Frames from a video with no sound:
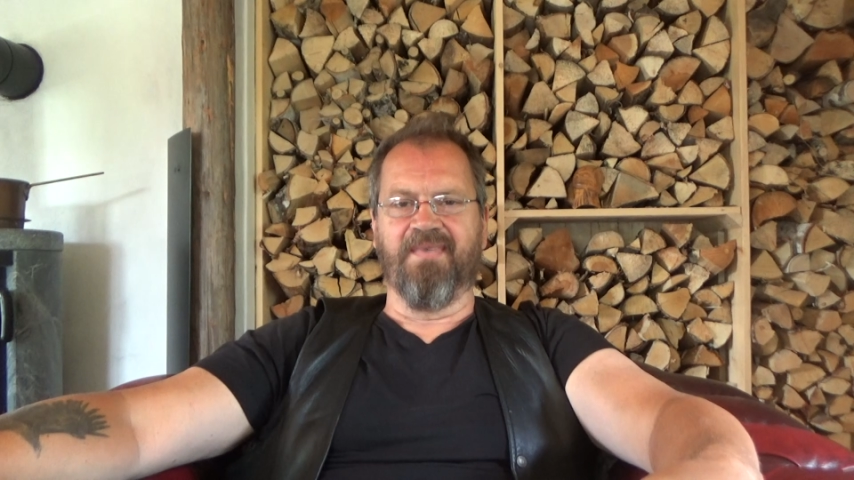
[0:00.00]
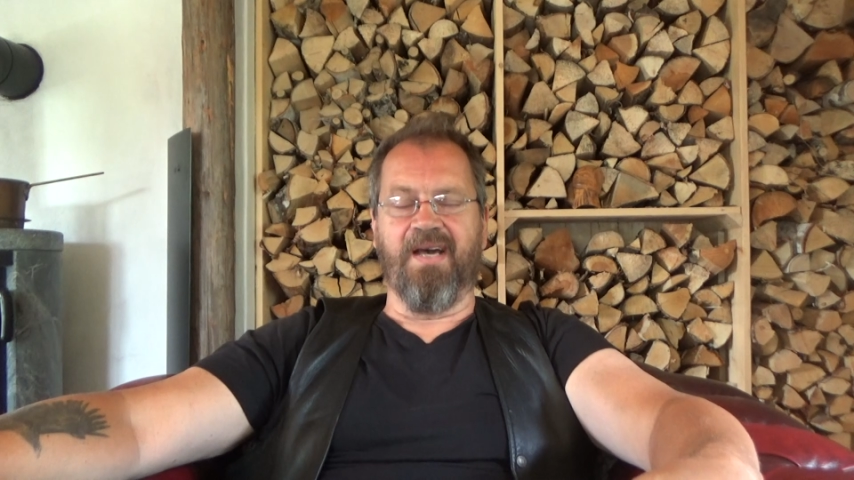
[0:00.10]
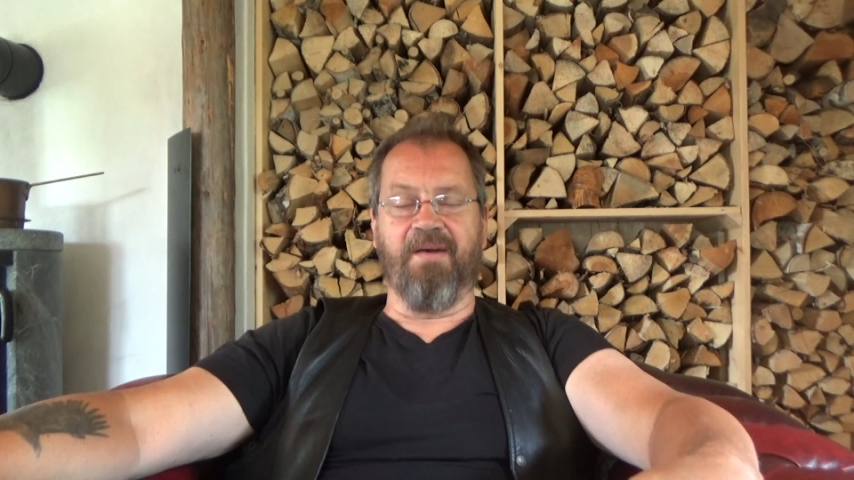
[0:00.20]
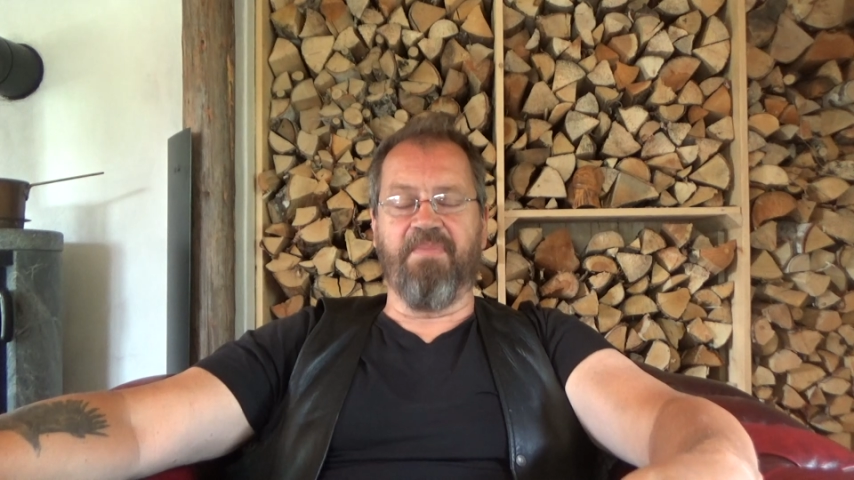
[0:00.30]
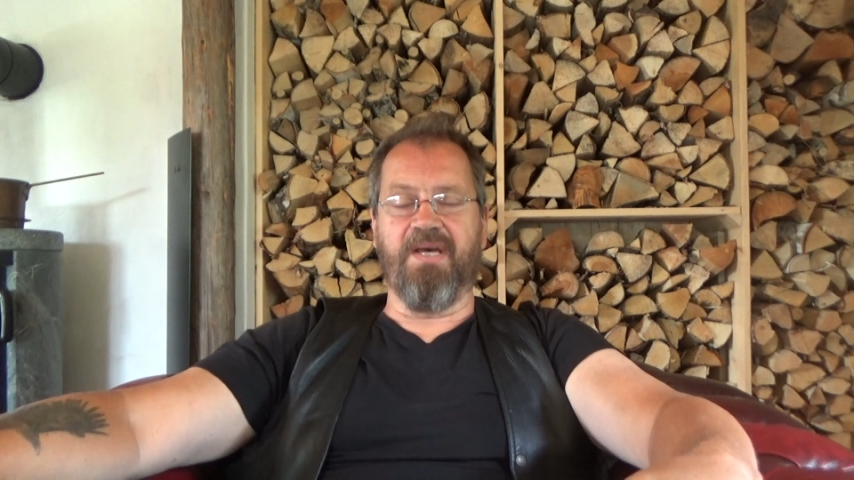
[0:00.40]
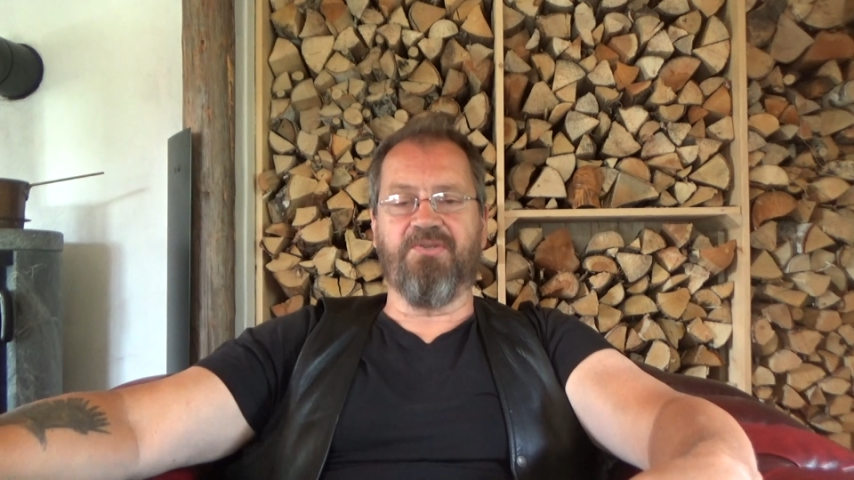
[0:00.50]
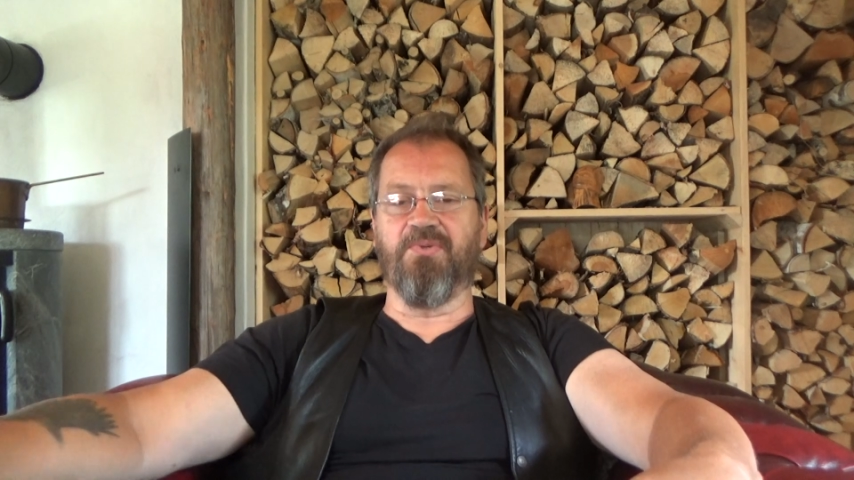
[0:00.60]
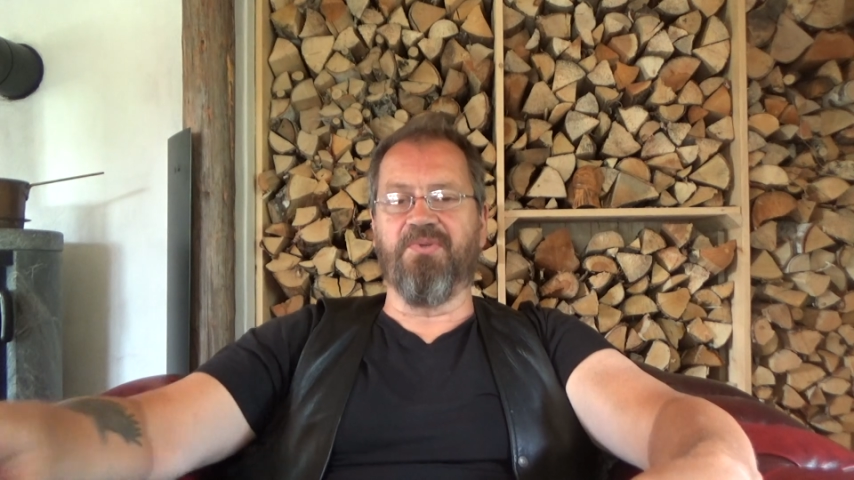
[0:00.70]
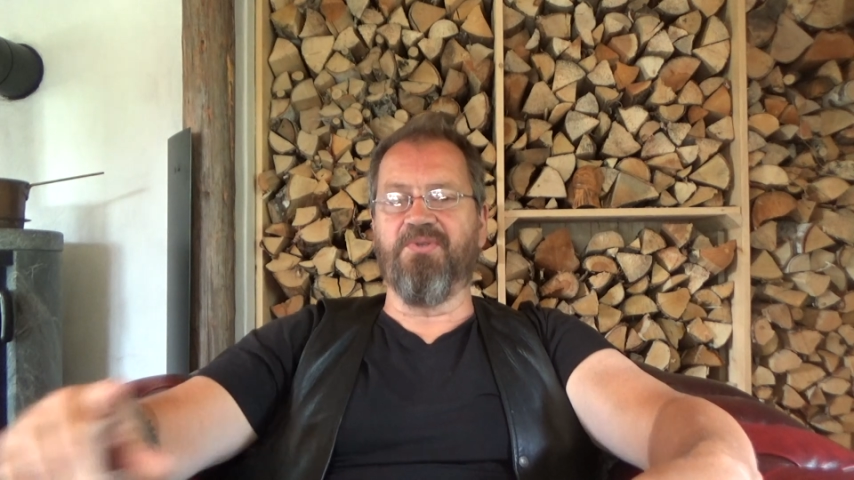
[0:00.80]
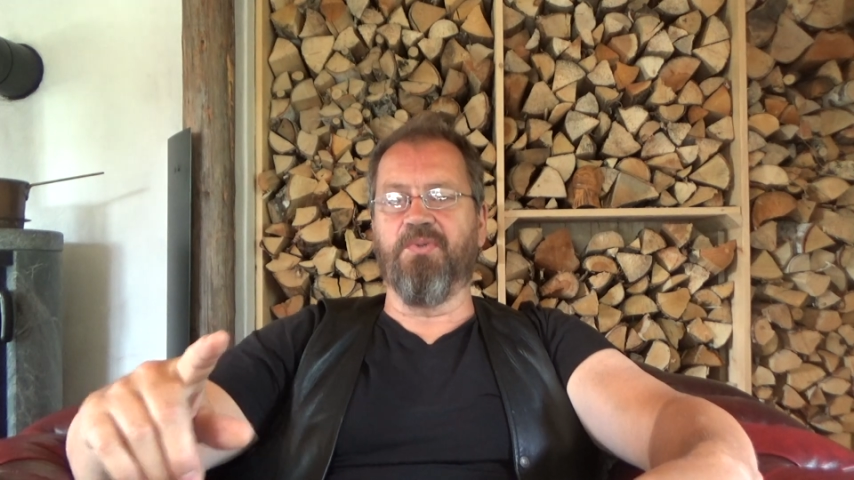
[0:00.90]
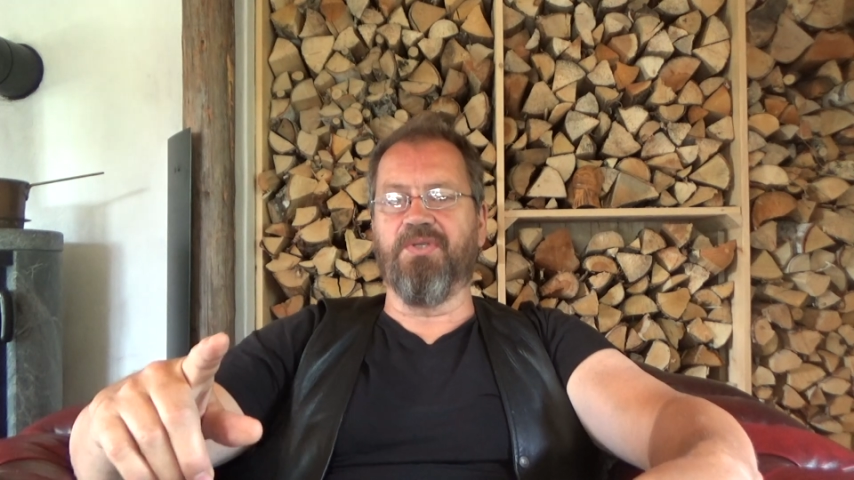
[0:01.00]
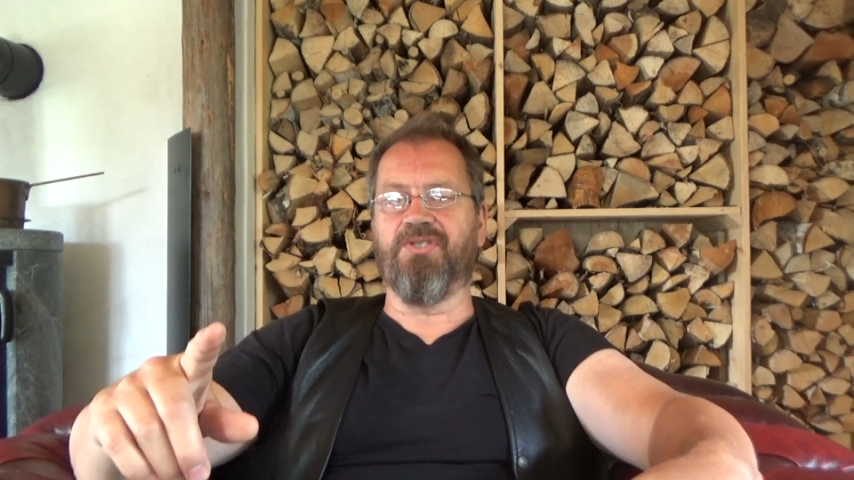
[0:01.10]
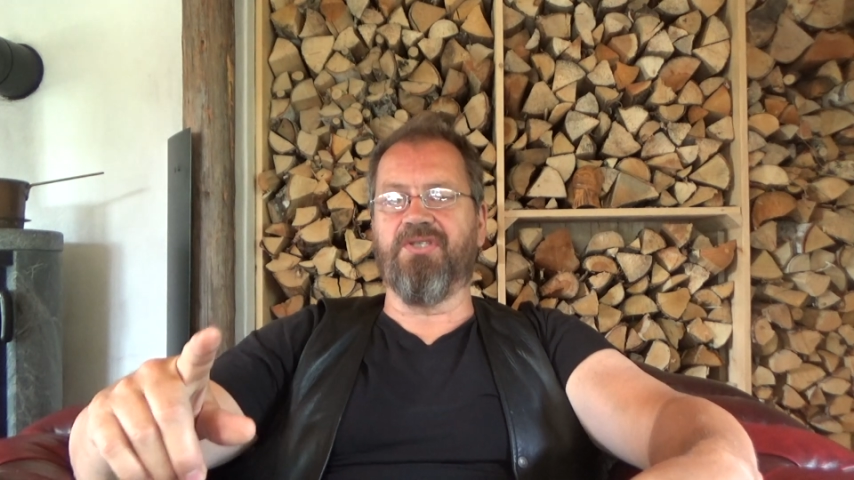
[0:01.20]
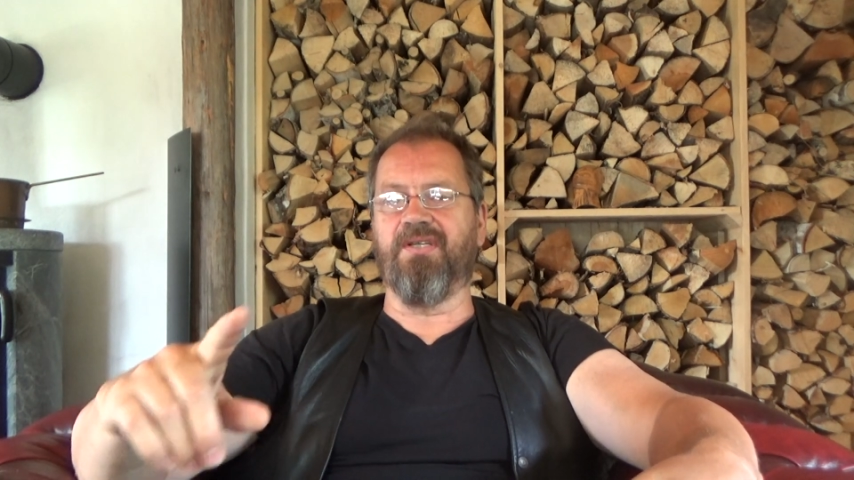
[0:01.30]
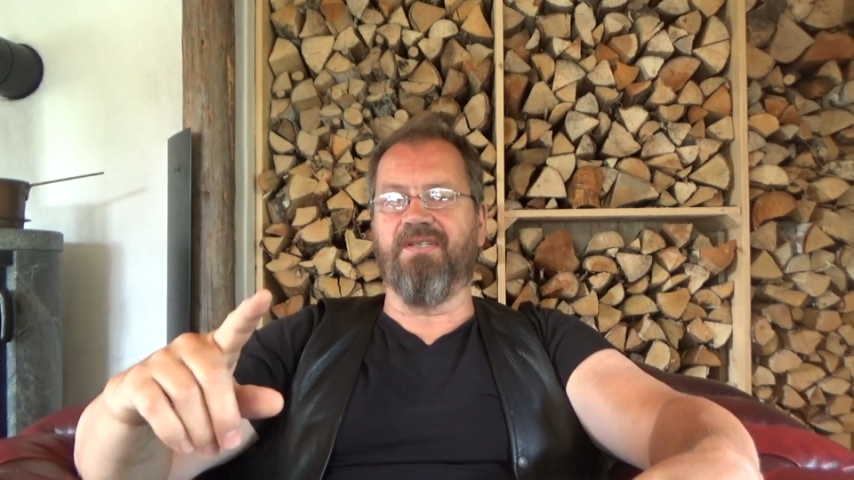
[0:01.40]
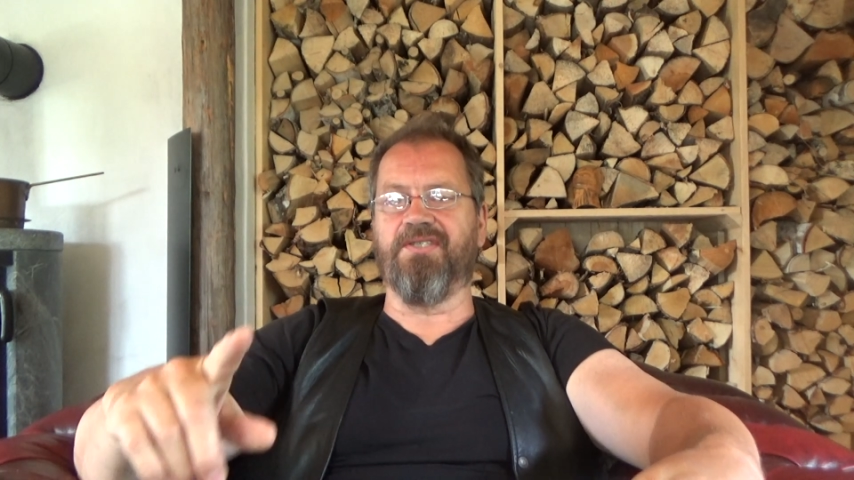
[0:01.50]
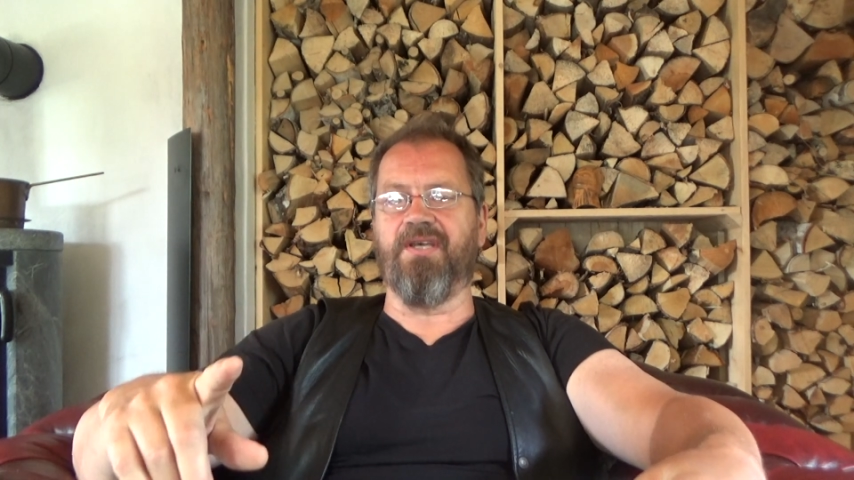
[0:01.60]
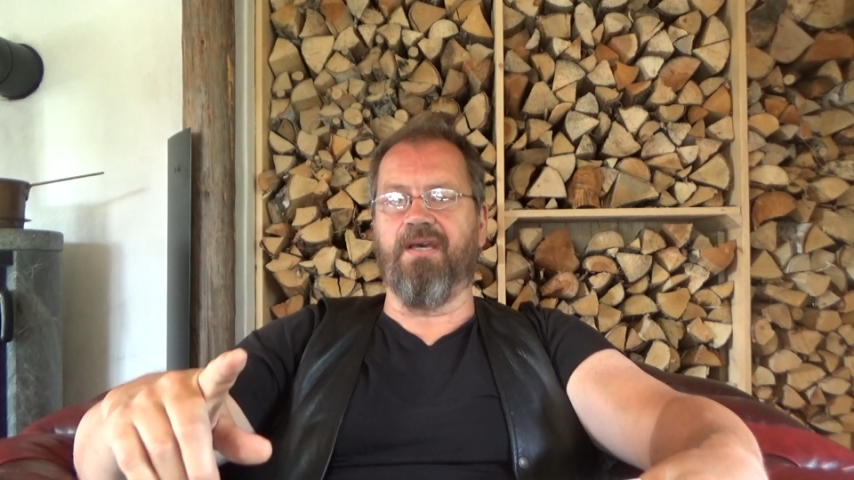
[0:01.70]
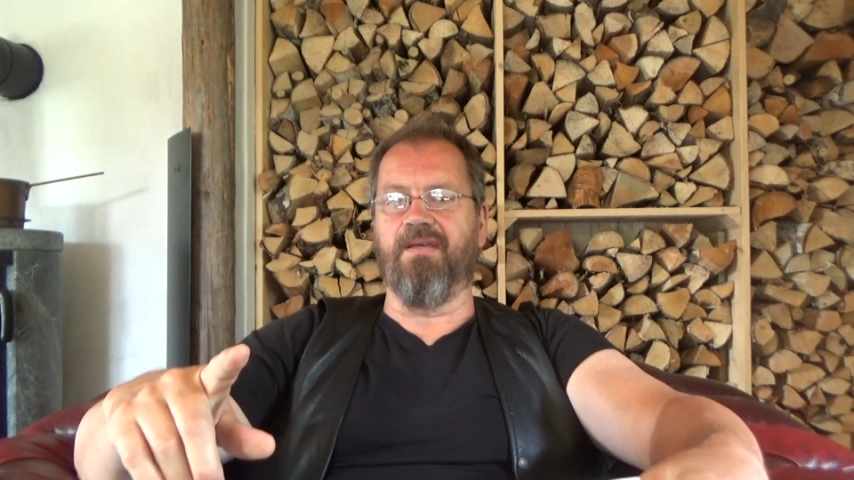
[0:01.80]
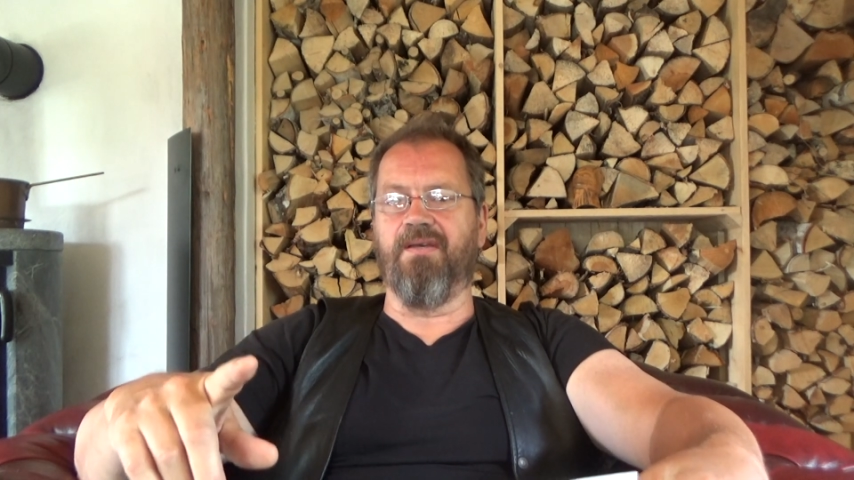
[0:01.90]
I bet you, you would still
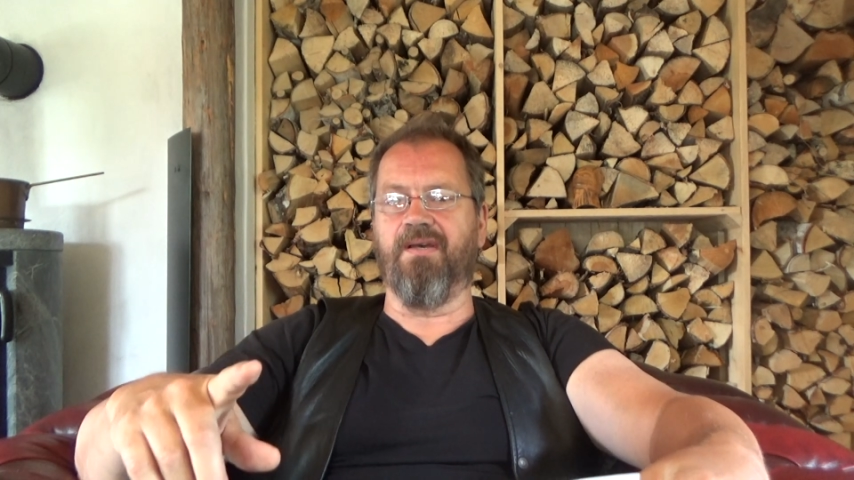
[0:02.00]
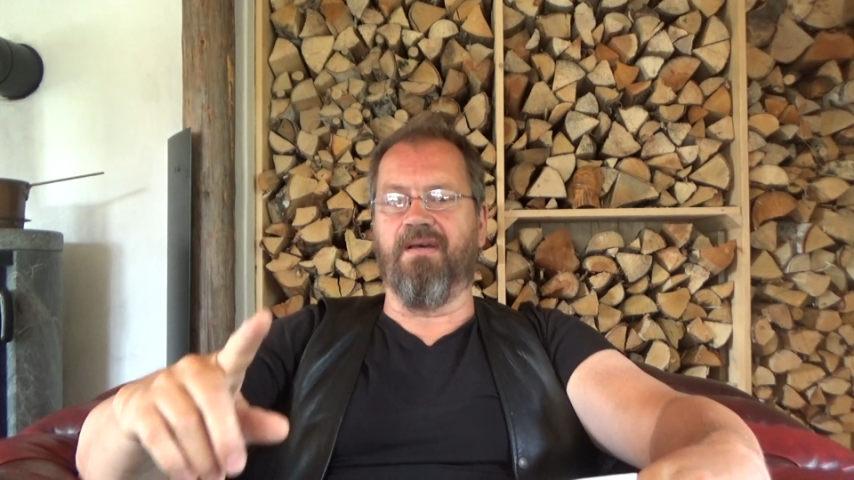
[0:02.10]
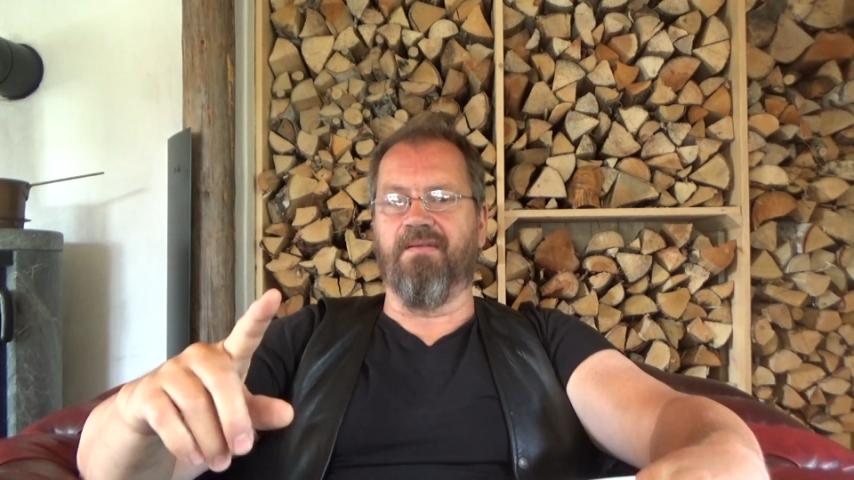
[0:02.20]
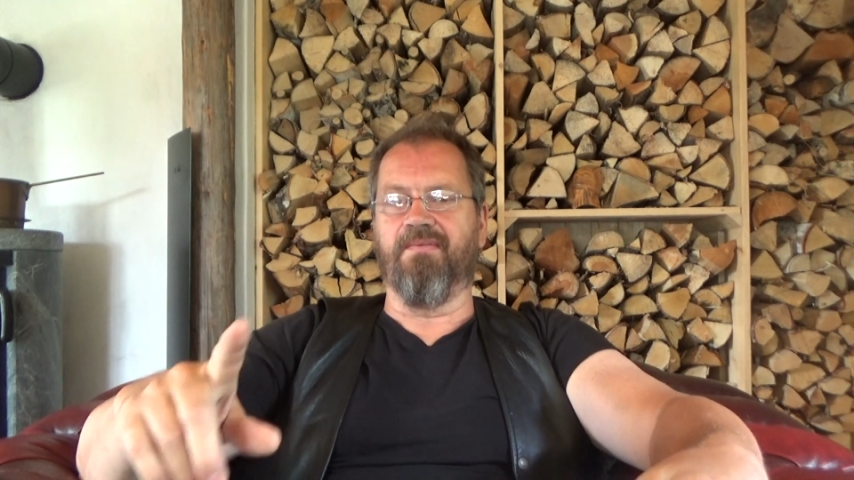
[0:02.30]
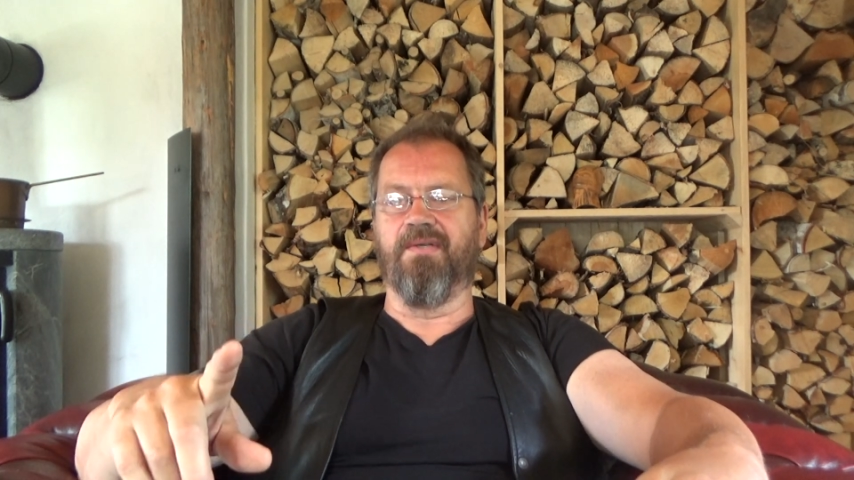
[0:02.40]
say, yeah,